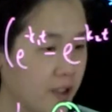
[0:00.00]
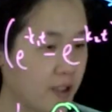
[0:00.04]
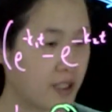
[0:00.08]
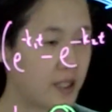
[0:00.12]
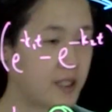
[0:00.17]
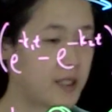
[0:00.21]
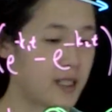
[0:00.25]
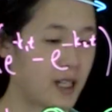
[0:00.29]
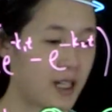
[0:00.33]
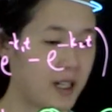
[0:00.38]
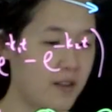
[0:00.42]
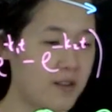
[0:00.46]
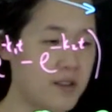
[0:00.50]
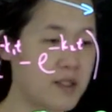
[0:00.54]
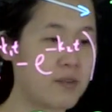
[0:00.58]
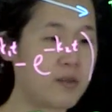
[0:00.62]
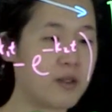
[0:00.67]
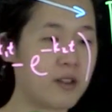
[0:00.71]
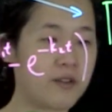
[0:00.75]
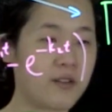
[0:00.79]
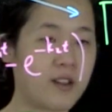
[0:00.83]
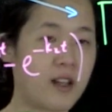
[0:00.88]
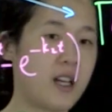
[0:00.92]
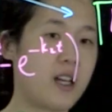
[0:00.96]
this kind of
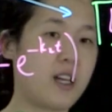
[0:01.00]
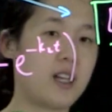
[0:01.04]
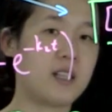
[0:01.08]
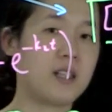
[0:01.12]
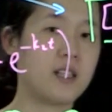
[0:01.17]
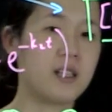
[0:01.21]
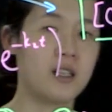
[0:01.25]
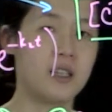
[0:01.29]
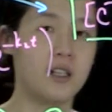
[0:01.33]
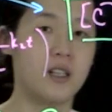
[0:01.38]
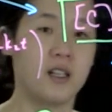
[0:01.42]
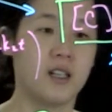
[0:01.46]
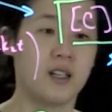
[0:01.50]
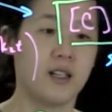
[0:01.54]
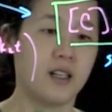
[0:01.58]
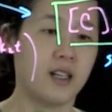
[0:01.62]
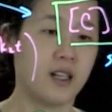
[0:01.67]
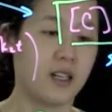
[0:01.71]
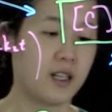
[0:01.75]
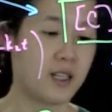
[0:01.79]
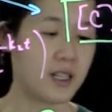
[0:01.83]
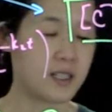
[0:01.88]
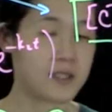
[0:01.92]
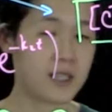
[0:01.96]
simplified
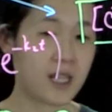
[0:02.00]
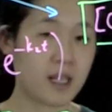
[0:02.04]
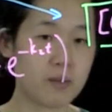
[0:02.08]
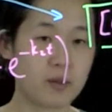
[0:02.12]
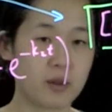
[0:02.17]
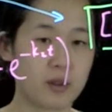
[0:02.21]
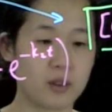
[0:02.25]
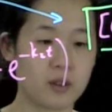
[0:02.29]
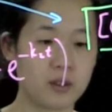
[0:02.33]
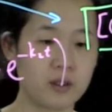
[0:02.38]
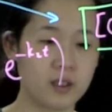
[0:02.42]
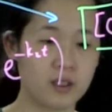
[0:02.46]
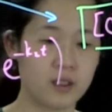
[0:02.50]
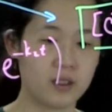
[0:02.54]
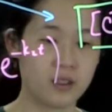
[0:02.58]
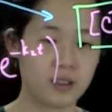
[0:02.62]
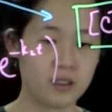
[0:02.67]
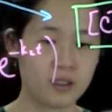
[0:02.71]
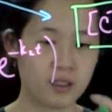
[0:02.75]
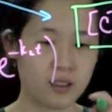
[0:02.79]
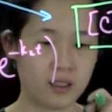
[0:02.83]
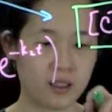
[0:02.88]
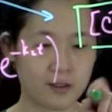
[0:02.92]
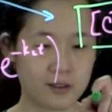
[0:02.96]
uh, example
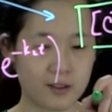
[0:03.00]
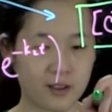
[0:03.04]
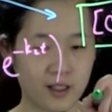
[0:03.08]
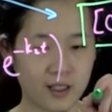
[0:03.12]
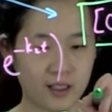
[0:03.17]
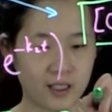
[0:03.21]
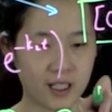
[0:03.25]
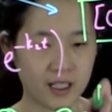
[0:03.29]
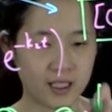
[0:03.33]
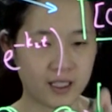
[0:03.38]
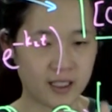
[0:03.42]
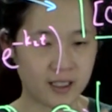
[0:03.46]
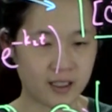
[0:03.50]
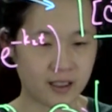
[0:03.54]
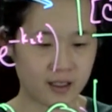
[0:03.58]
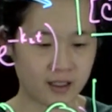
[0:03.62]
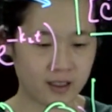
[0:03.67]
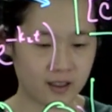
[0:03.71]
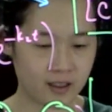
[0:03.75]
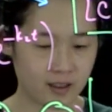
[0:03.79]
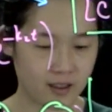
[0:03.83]
i draw a line here.